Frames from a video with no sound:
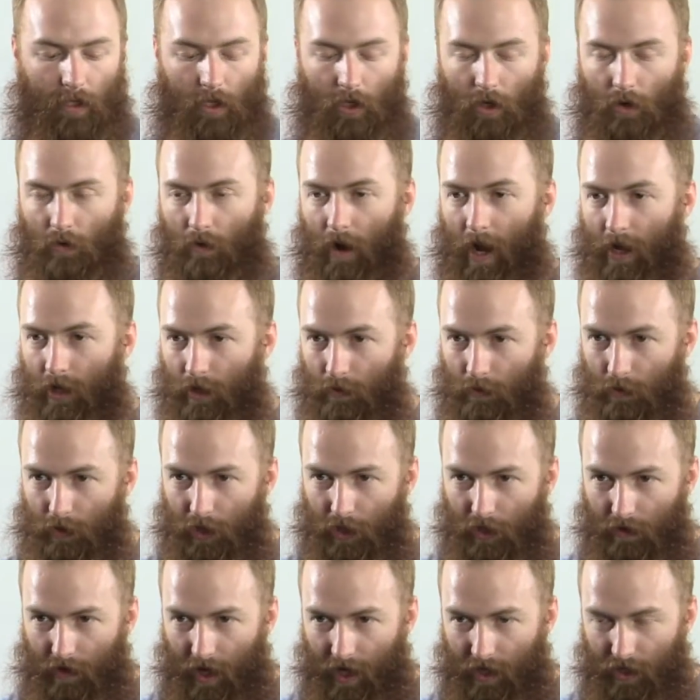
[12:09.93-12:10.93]
gradual
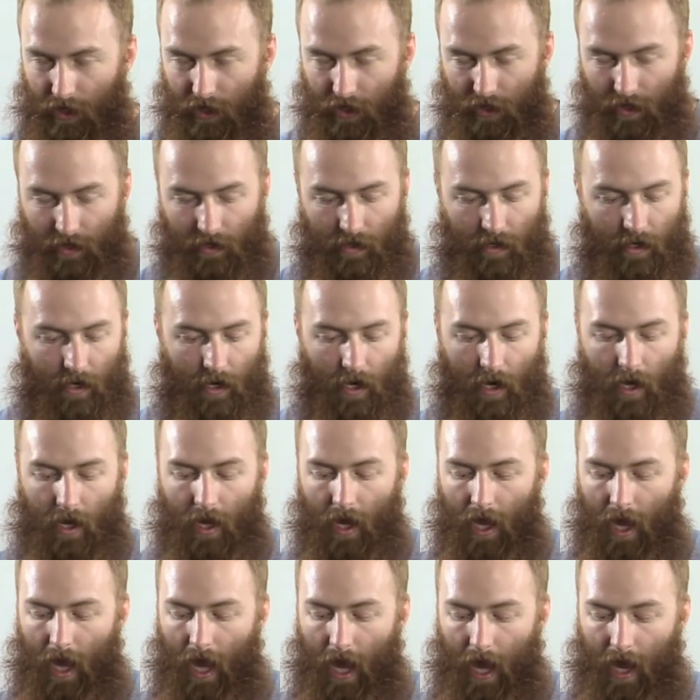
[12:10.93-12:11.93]
stretch,
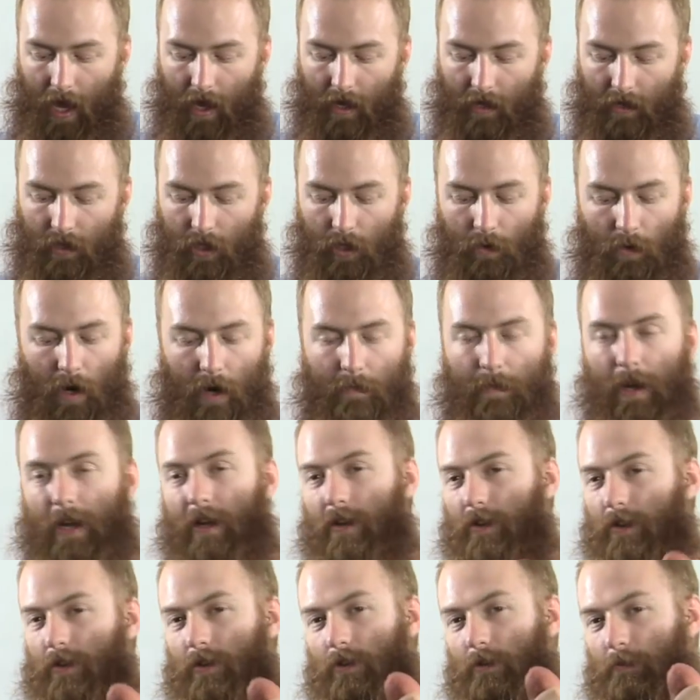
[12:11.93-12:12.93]
and square peg
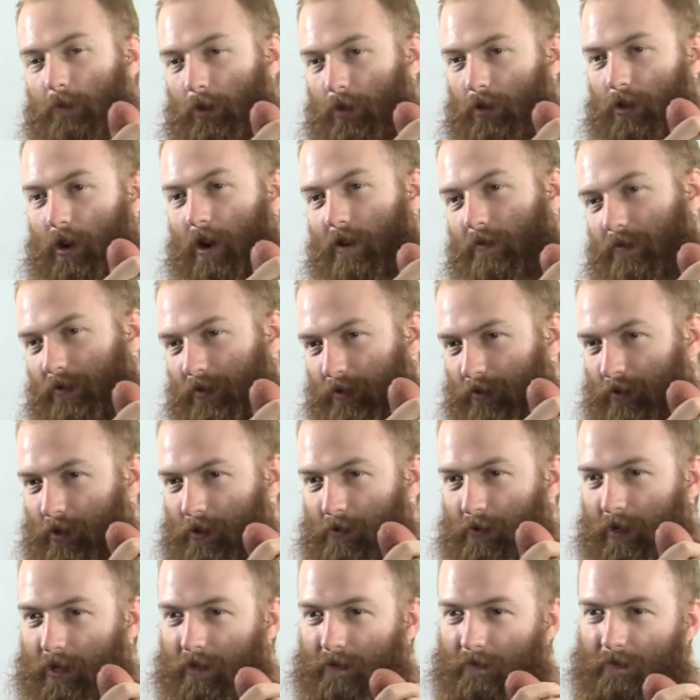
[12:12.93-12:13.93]
is super soft.
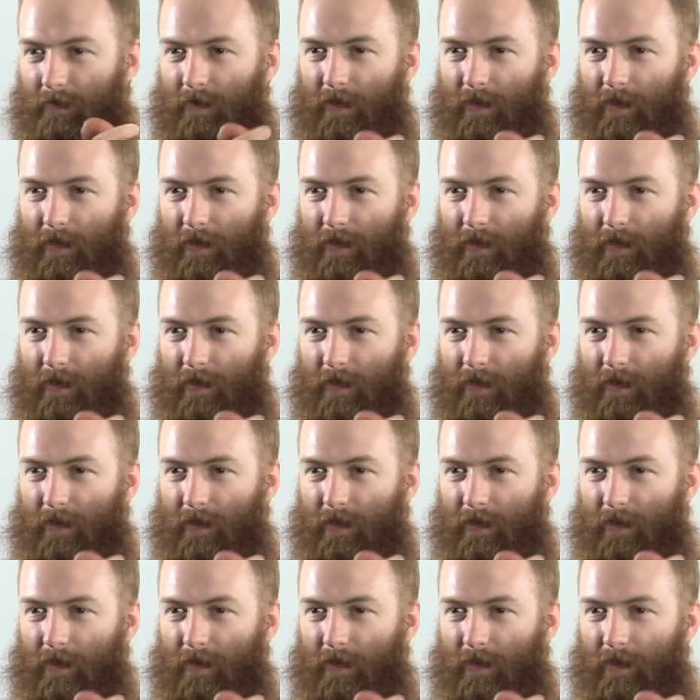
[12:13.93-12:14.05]
So it